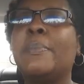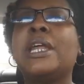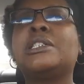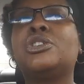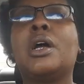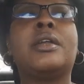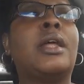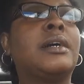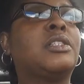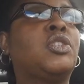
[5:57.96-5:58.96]
But I try
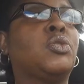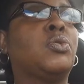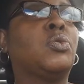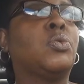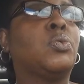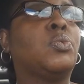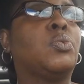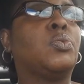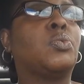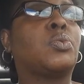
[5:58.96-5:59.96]
not to
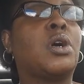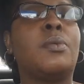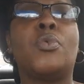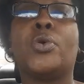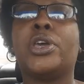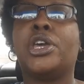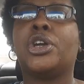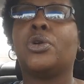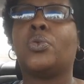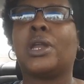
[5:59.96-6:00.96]
come on
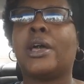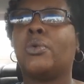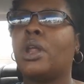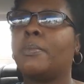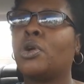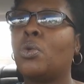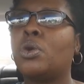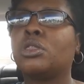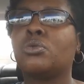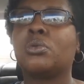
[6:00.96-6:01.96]
here like when I'm
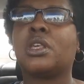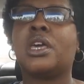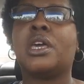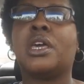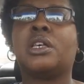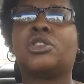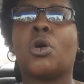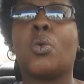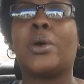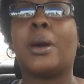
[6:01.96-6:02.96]
going through things
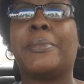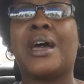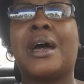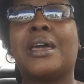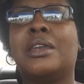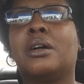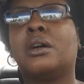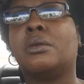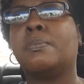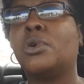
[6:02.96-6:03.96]
or I'm not in a
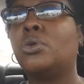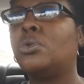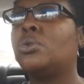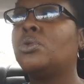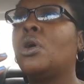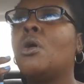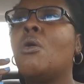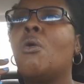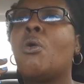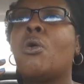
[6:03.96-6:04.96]
good mood
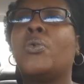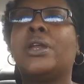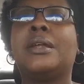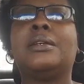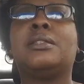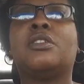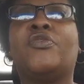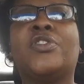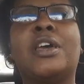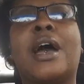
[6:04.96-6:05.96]
or when I need to
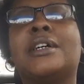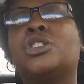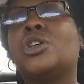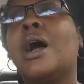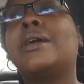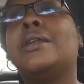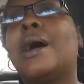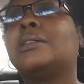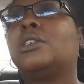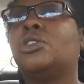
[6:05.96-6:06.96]
vent. I try
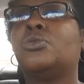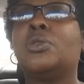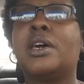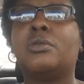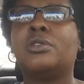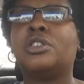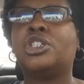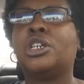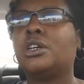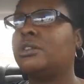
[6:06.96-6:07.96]
not to do that on
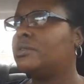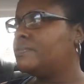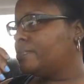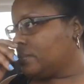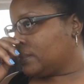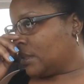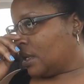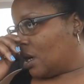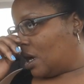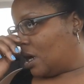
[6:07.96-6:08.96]
this channel
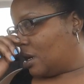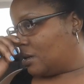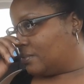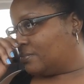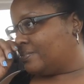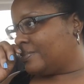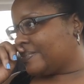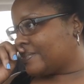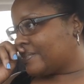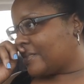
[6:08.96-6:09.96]
um,
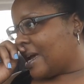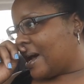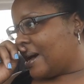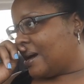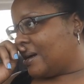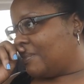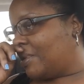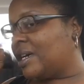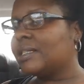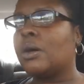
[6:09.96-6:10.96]

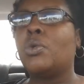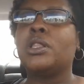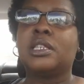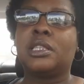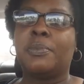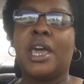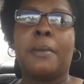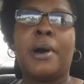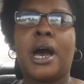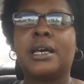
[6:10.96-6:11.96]
because I want this to be
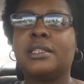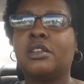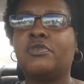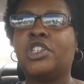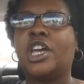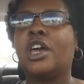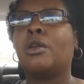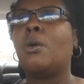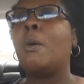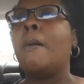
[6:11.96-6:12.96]
a positive
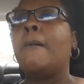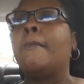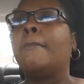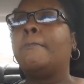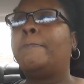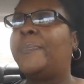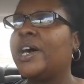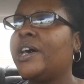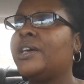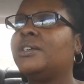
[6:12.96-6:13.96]
channel.
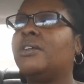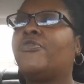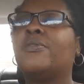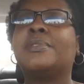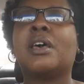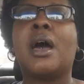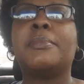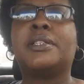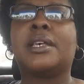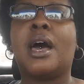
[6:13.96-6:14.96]
But from
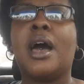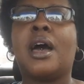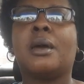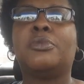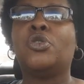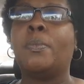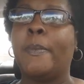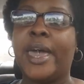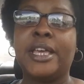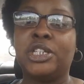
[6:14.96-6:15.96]
time to time, you
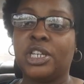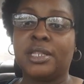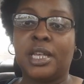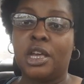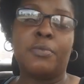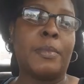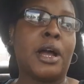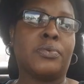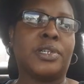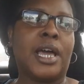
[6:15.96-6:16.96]
may just hear
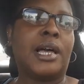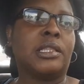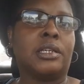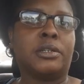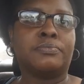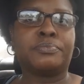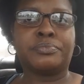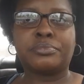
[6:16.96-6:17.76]
my reality,